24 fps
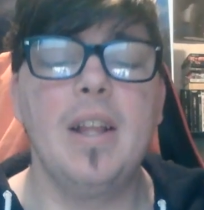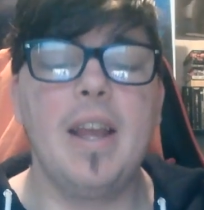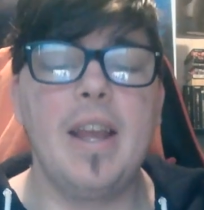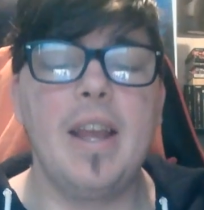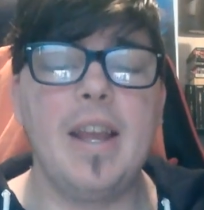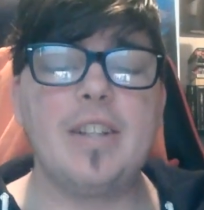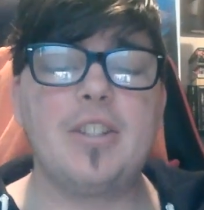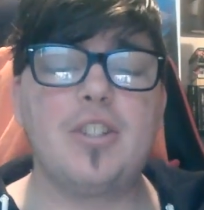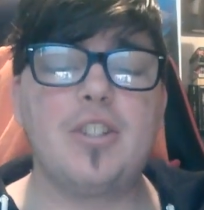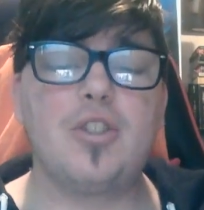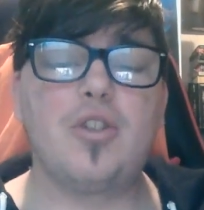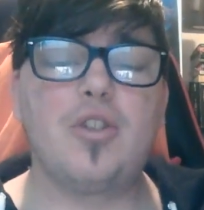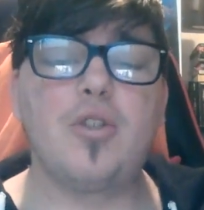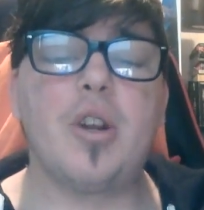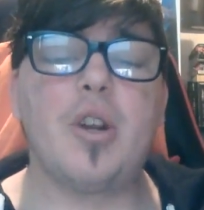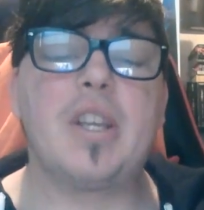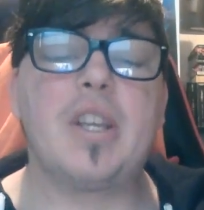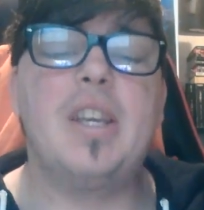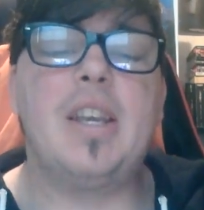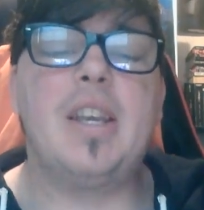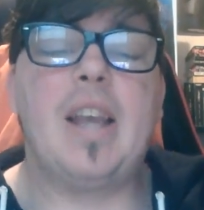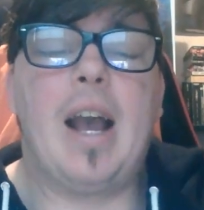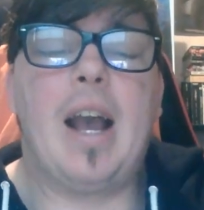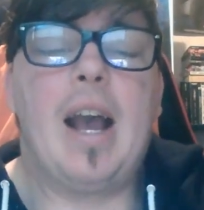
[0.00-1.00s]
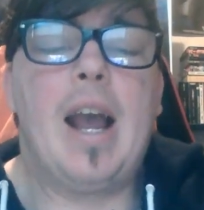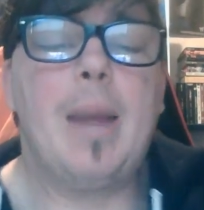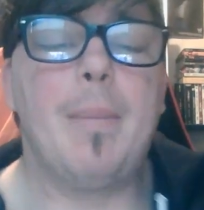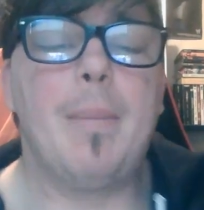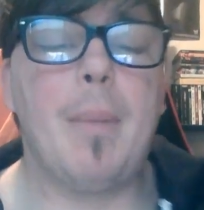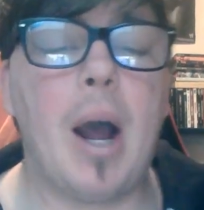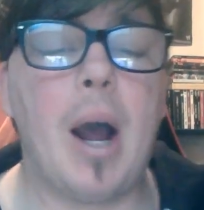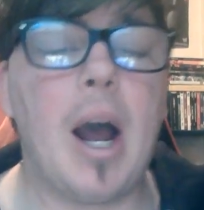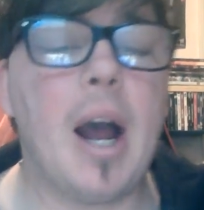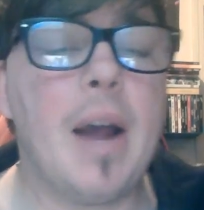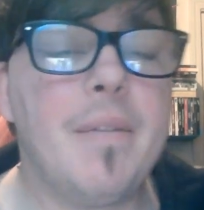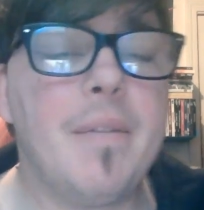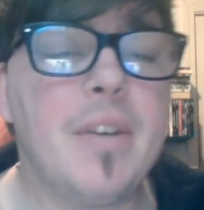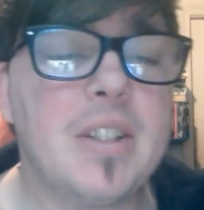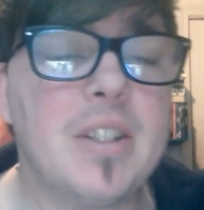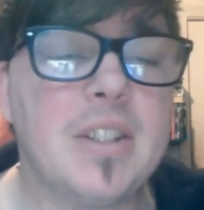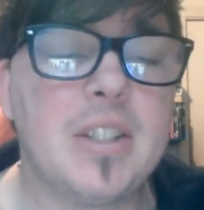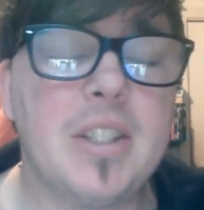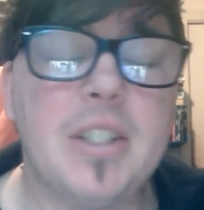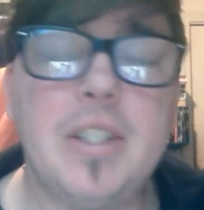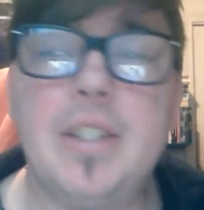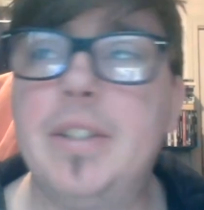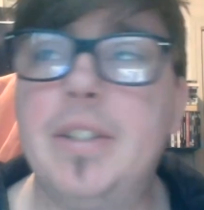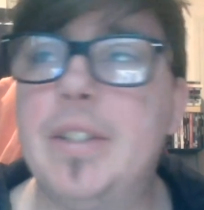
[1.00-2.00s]
it's tricky. I'm
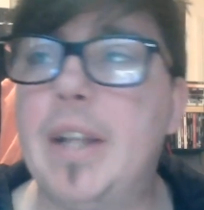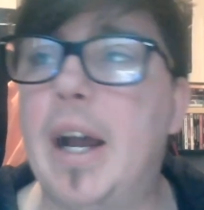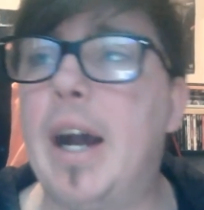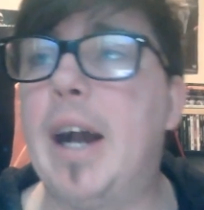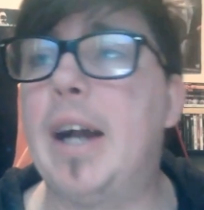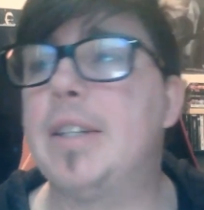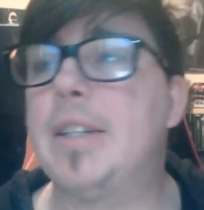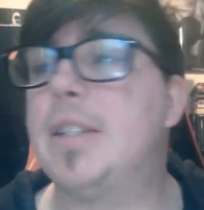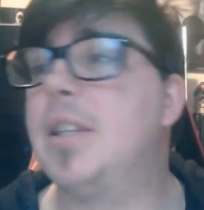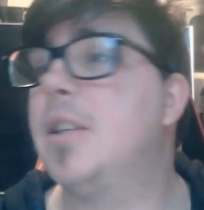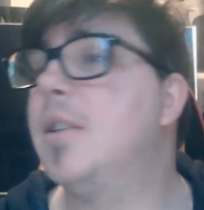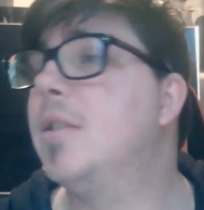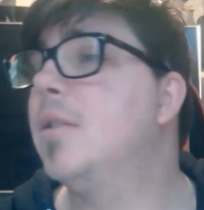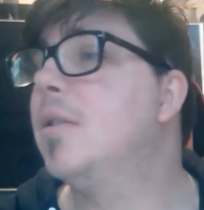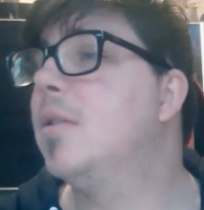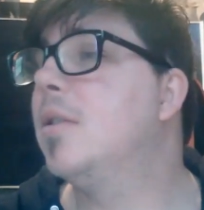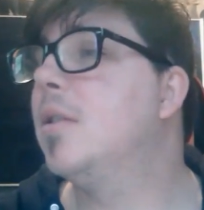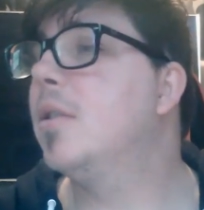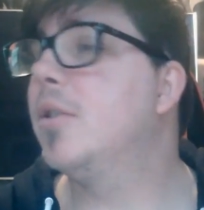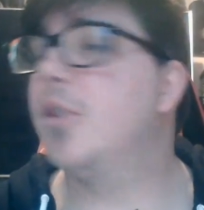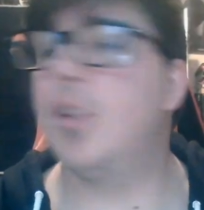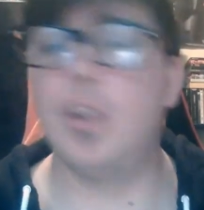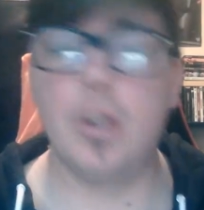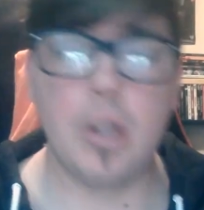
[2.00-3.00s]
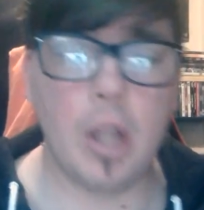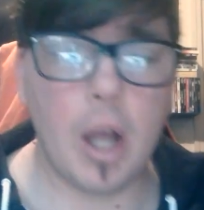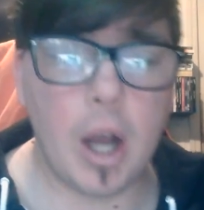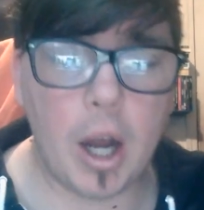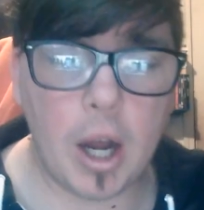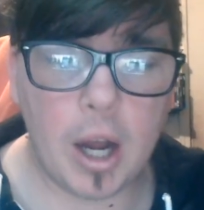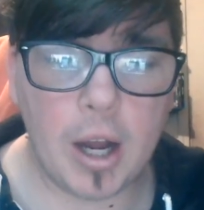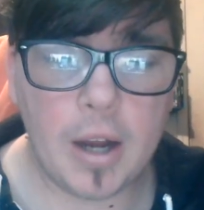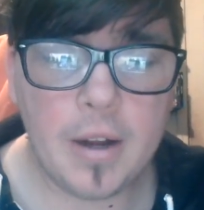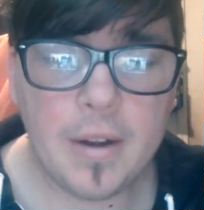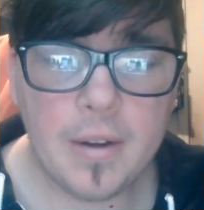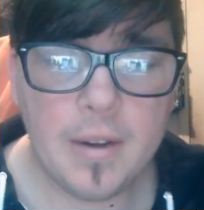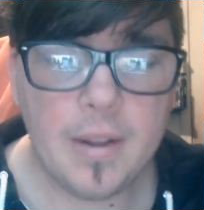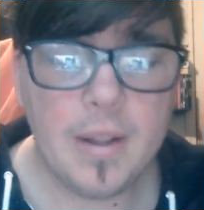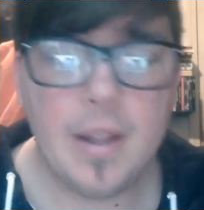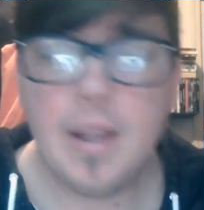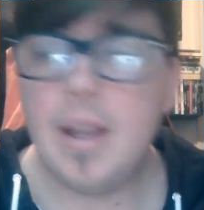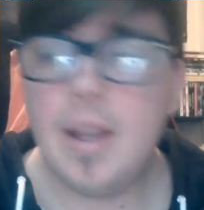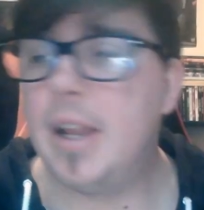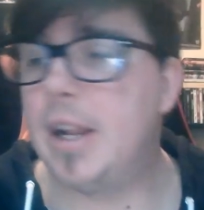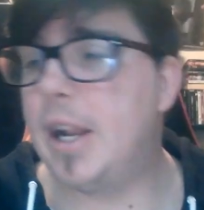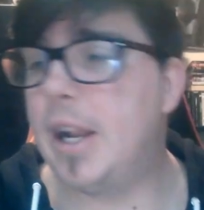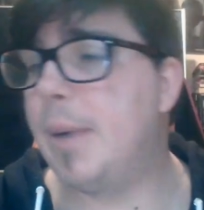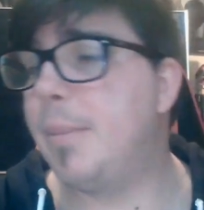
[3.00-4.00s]
obviously not the law,
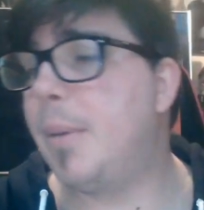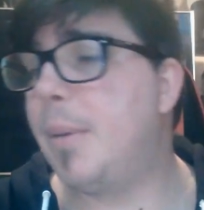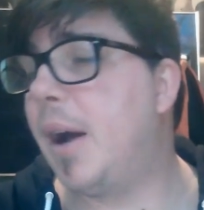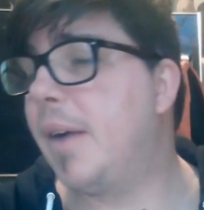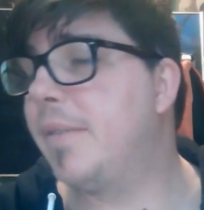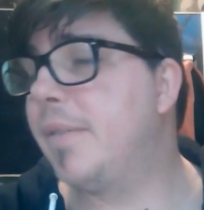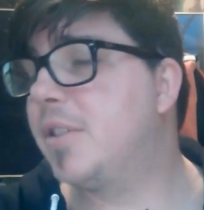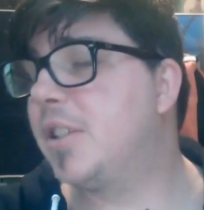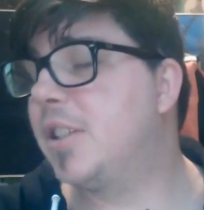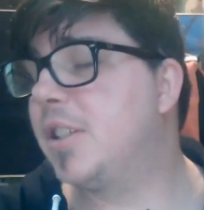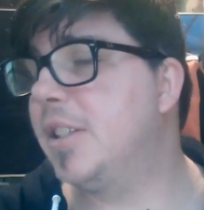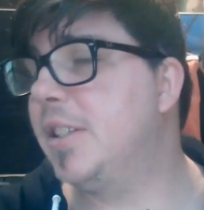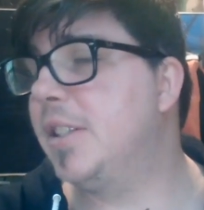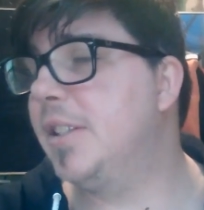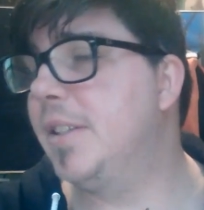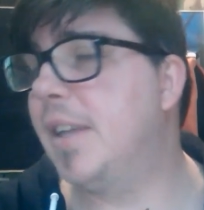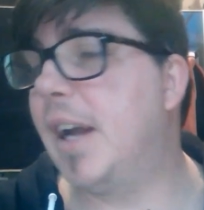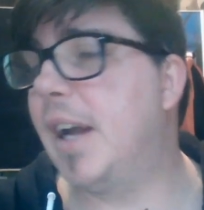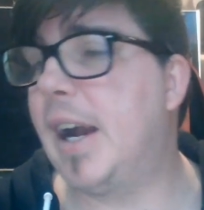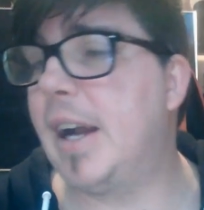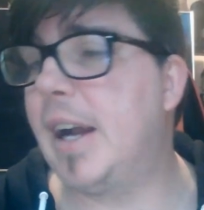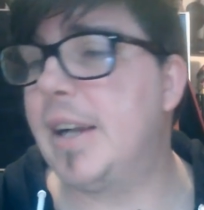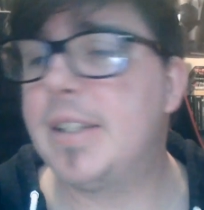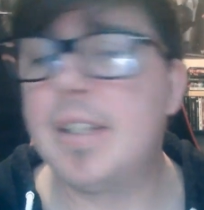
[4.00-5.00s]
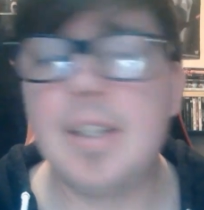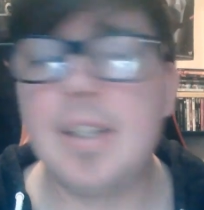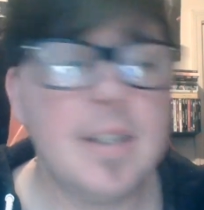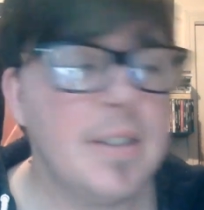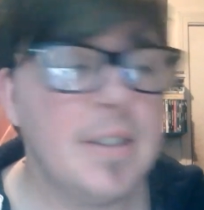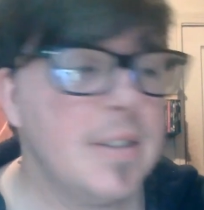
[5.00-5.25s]
and I'm obviously not